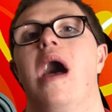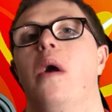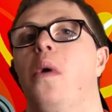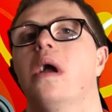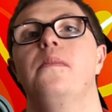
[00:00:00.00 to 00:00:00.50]
and
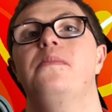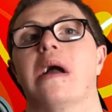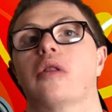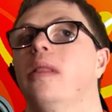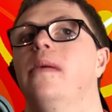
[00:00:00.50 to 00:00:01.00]
welcome
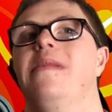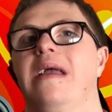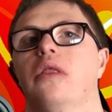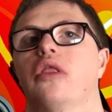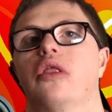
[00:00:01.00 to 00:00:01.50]
back to The
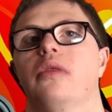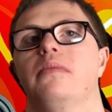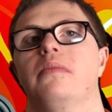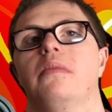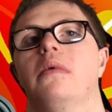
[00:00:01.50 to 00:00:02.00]
Mix.
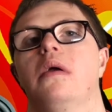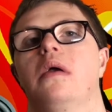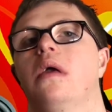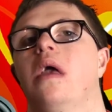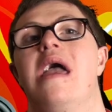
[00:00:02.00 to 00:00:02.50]

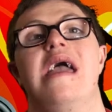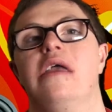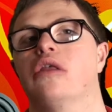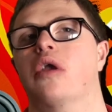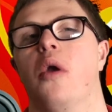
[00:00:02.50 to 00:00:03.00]

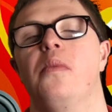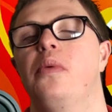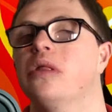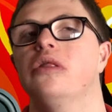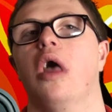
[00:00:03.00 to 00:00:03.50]
It's
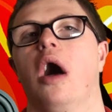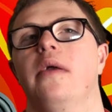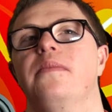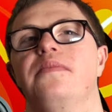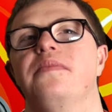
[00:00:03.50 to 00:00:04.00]
competition
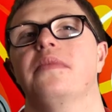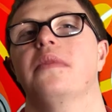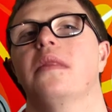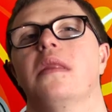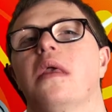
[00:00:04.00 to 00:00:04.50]
time.
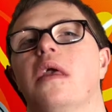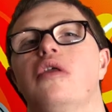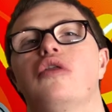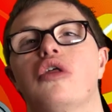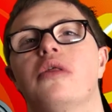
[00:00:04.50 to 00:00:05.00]

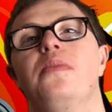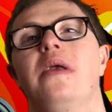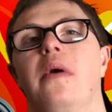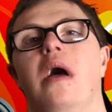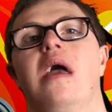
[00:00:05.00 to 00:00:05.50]
Justin
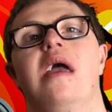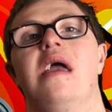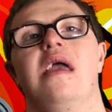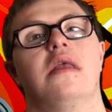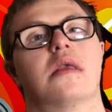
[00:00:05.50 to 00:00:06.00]
Bieber
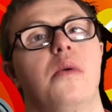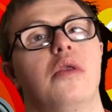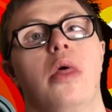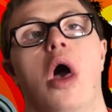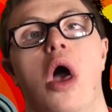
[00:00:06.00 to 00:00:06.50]
is coming to
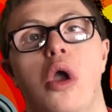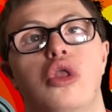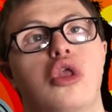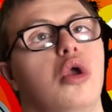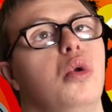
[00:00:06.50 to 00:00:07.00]
the
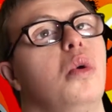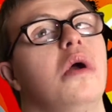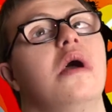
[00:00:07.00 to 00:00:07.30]
O2